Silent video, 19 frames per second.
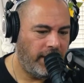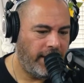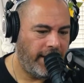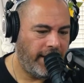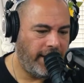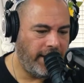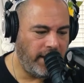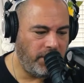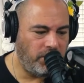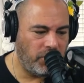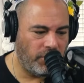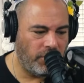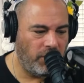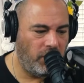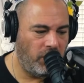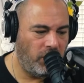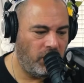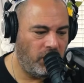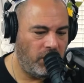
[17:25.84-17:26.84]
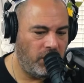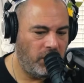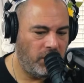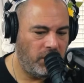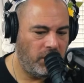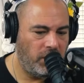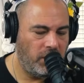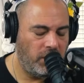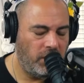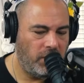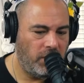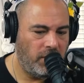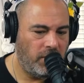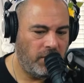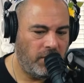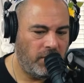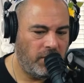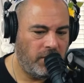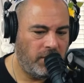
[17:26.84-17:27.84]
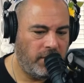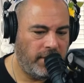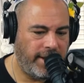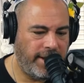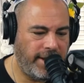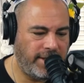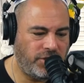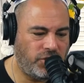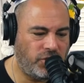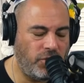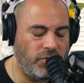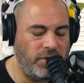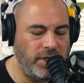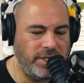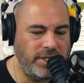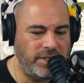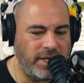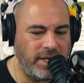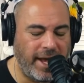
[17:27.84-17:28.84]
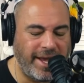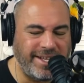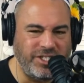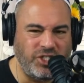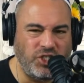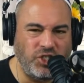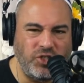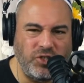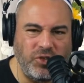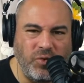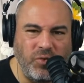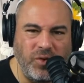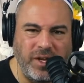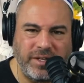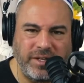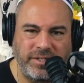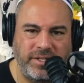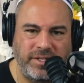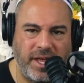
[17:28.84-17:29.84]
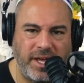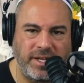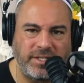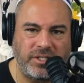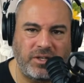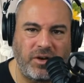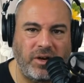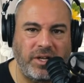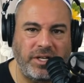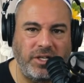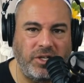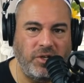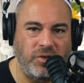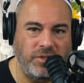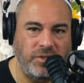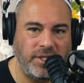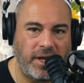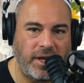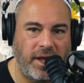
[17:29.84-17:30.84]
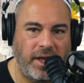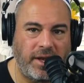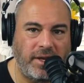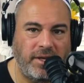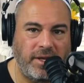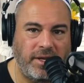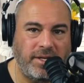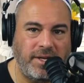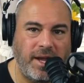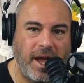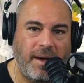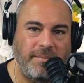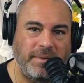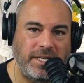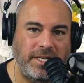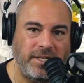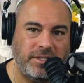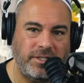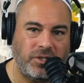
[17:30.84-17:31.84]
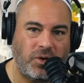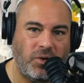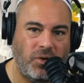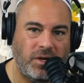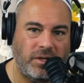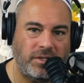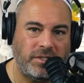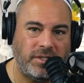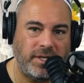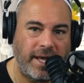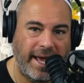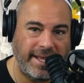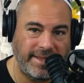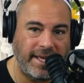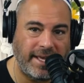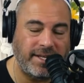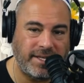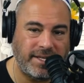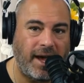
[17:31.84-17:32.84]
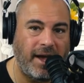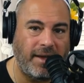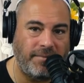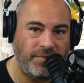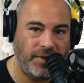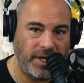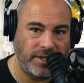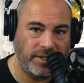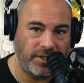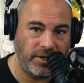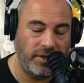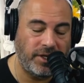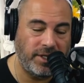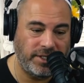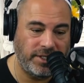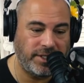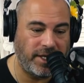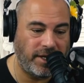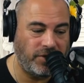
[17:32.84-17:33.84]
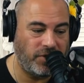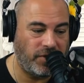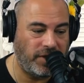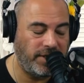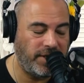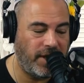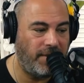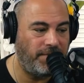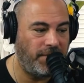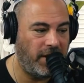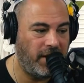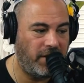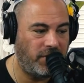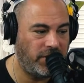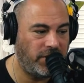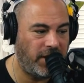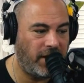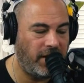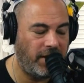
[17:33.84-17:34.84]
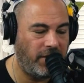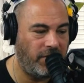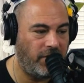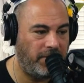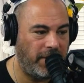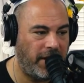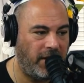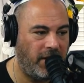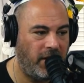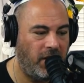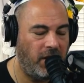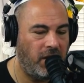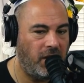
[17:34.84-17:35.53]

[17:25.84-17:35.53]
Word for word: Hebrew, as soon as they started using it in common discourse at that time, that turn of the century time that I was telling you about,